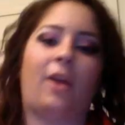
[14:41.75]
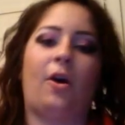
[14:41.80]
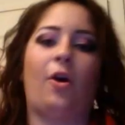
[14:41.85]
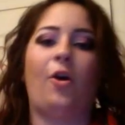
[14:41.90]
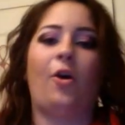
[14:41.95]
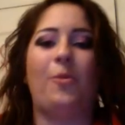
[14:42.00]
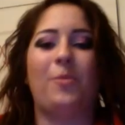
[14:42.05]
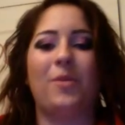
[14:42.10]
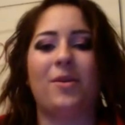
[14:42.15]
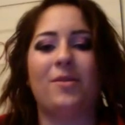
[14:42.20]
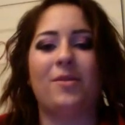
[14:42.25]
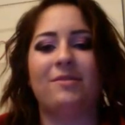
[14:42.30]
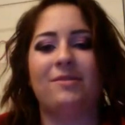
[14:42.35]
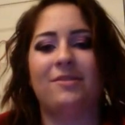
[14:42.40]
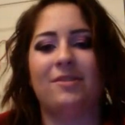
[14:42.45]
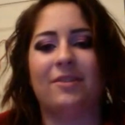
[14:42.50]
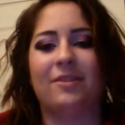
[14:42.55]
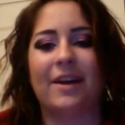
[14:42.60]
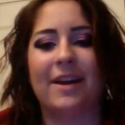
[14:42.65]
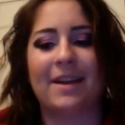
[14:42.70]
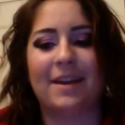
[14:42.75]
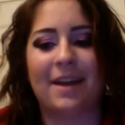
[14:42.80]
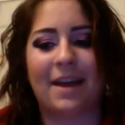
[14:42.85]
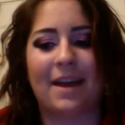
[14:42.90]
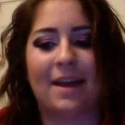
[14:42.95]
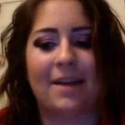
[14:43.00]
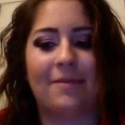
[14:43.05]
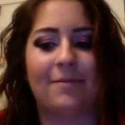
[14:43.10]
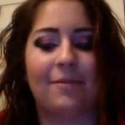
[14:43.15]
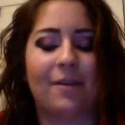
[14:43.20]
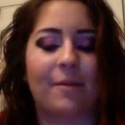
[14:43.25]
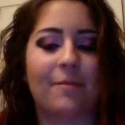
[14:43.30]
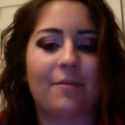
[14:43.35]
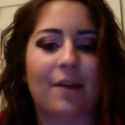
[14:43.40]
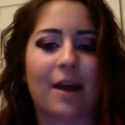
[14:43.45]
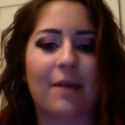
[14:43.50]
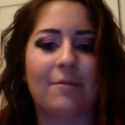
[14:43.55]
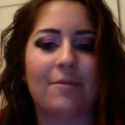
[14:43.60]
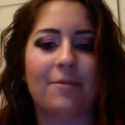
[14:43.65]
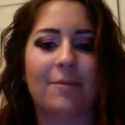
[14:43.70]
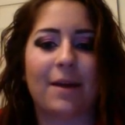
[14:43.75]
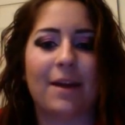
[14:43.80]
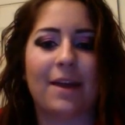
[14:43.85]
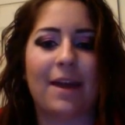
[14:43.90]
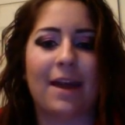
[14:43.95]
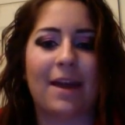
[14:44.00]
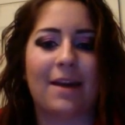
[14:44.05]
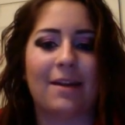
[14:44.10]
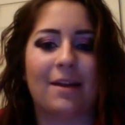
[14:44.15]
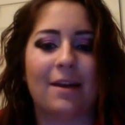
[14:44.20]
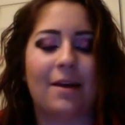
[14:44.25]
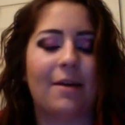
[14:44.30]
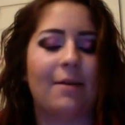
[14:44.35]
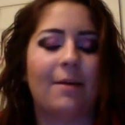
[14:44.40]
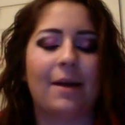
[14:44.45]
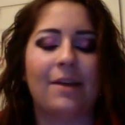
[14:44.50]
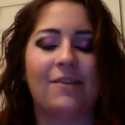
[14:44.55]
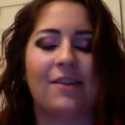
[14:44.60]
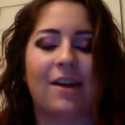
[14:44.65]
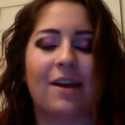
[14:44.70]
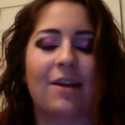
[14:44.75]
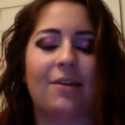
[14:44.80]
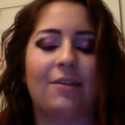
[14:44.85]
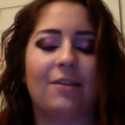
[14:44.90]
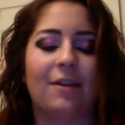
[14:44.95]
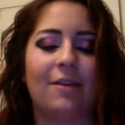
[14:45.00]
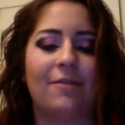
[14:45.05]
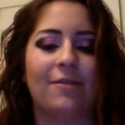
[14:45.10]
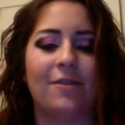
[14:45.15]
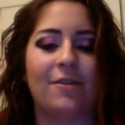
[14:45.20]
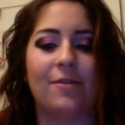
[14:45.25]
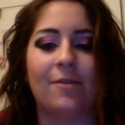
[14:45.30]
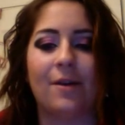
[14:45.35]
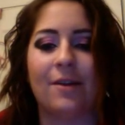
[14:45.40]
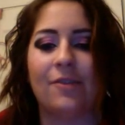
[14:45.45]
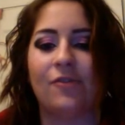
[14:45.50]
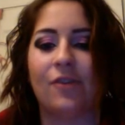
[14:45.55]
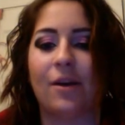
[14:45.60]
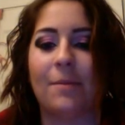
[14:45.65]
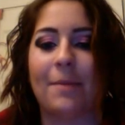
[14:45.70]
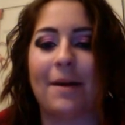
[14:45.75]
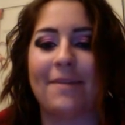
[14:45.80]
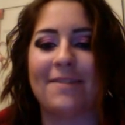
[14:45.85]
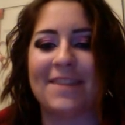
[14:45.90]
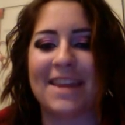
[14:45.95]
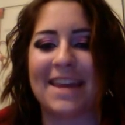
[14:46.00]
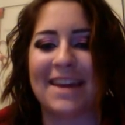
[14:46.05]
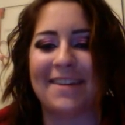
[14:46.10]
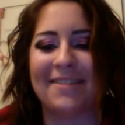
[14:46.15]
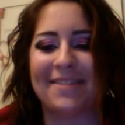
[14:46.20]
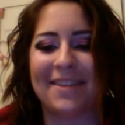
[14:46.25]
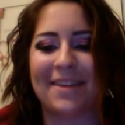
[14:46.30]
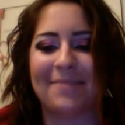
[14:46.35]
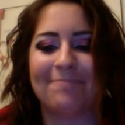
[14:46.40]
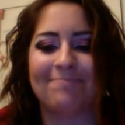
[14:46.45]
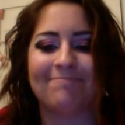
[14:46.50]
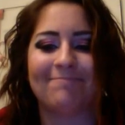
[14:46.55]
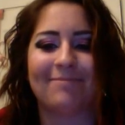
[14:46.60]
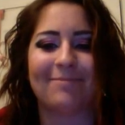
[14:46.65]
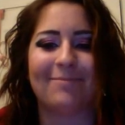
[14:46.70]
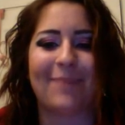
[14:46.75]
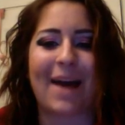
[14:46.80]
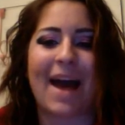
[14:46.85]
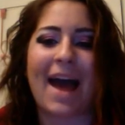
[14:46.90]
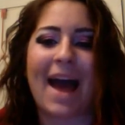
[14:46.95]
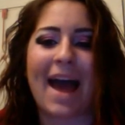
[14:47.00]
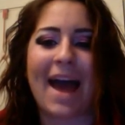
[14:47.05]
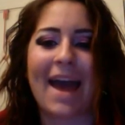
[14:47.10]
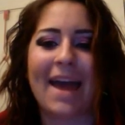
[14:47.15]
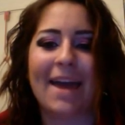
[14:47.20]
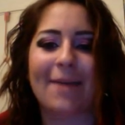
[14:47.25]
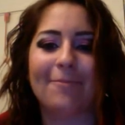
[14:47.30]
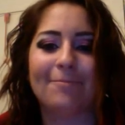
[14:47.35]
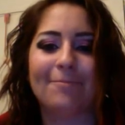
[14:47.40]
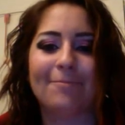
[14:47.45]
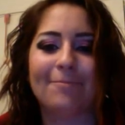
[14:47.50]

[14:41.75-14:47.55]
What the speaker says: Hope you enjoyed, and subscribe to my channel if you enjoy my videos. Bye!